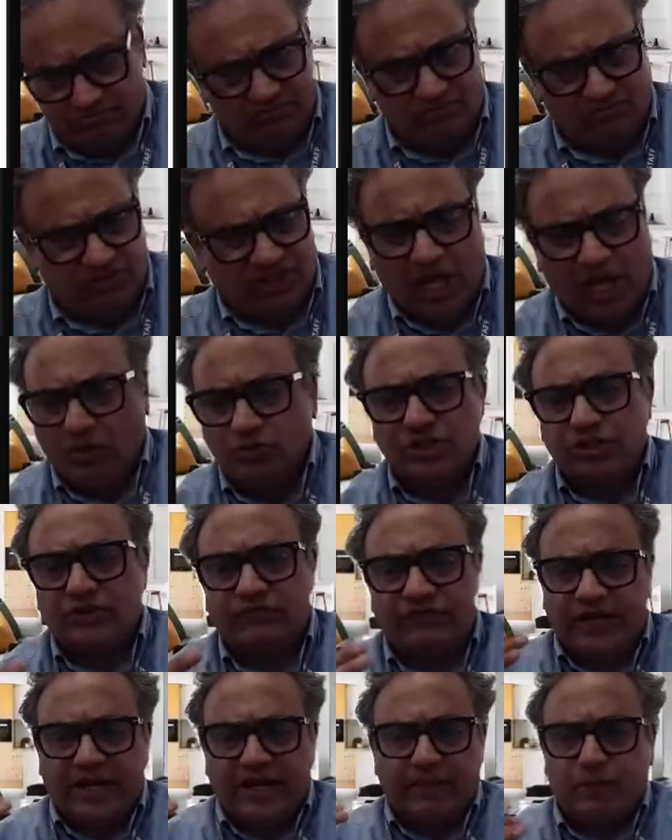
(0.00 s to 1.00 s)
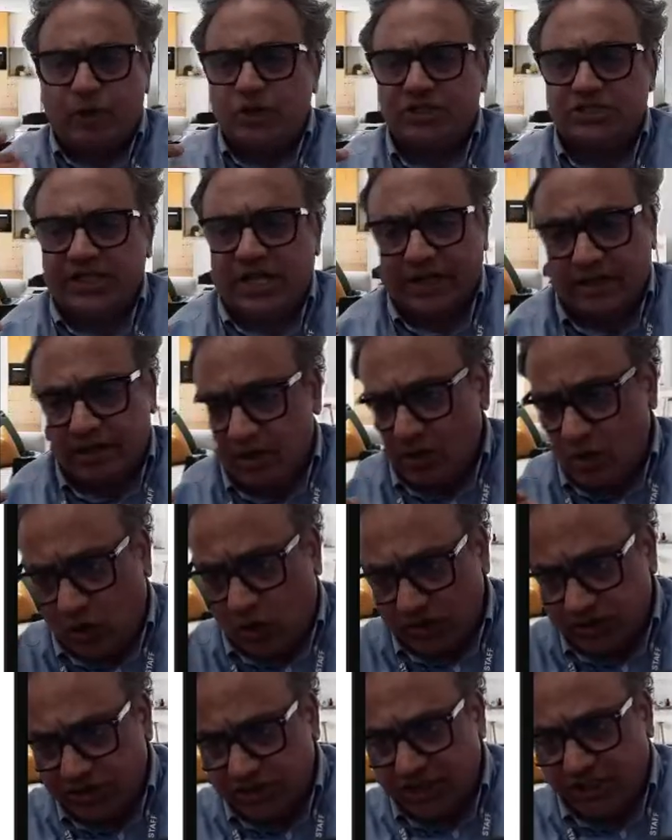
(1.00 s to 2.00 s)
thousands of data points that
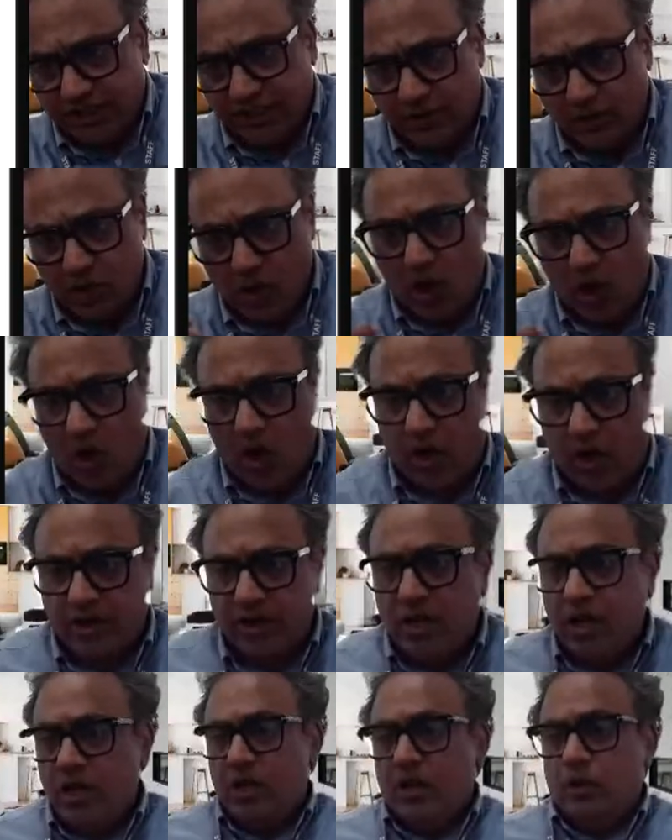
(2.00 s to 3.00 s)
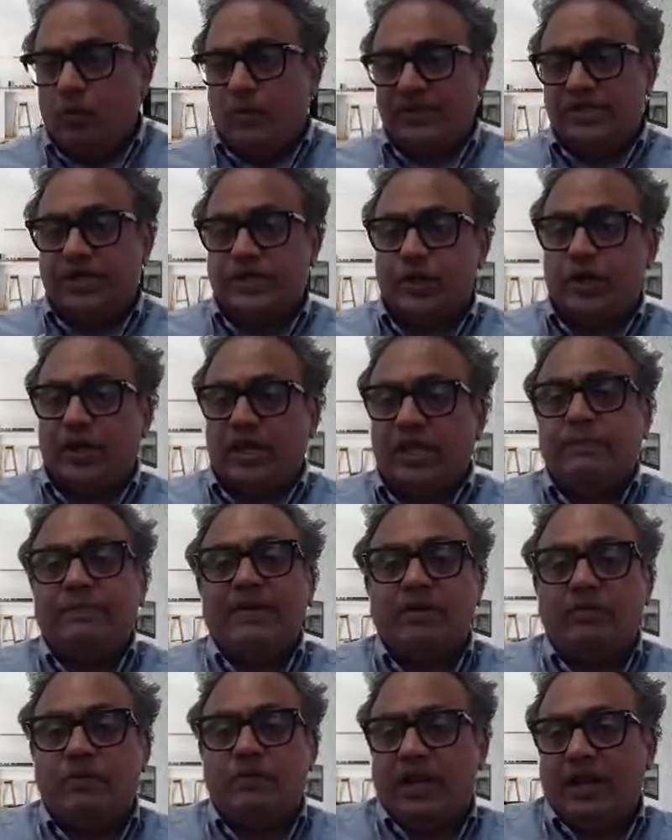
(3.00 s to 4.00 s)
constitute on whether your email
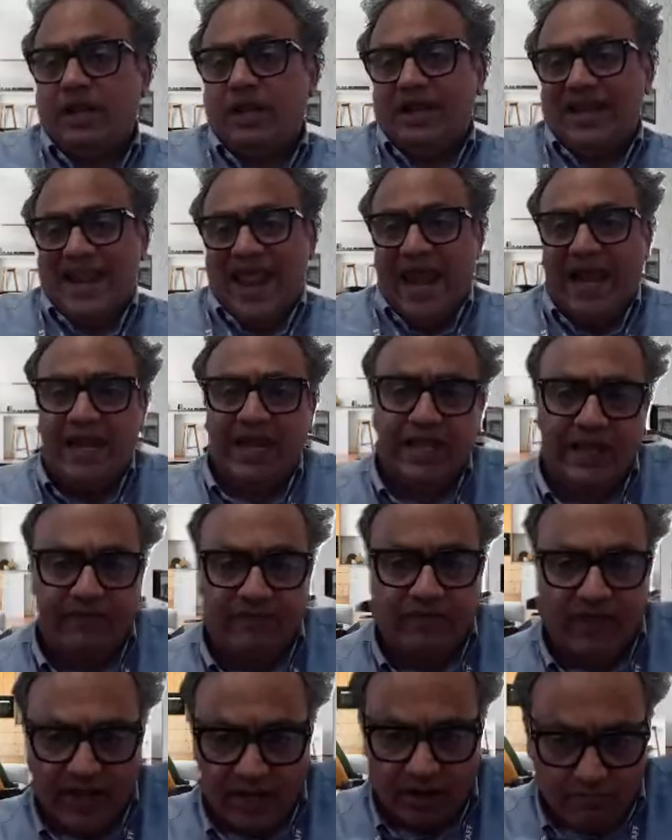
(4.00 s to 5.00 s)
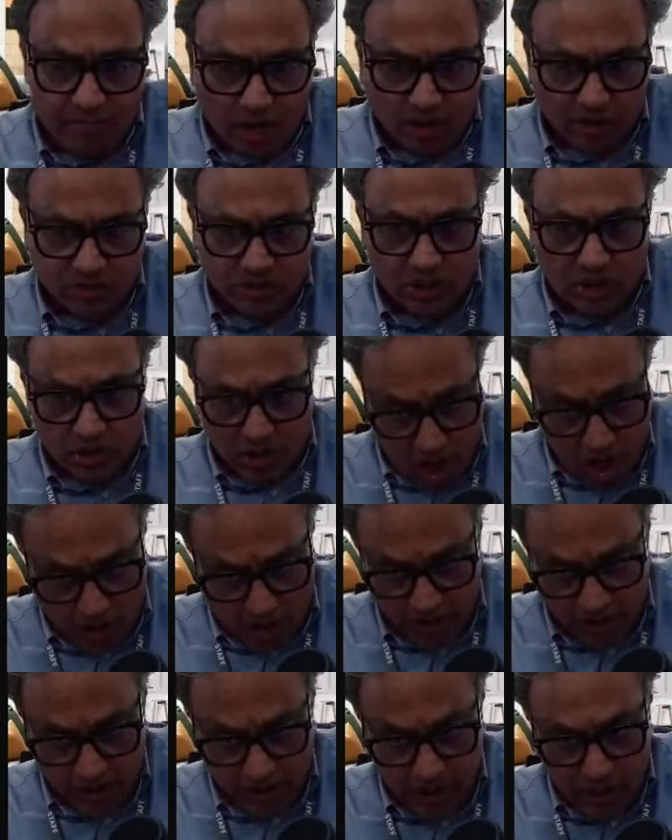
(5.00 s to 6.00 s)
will land in their inbox or not.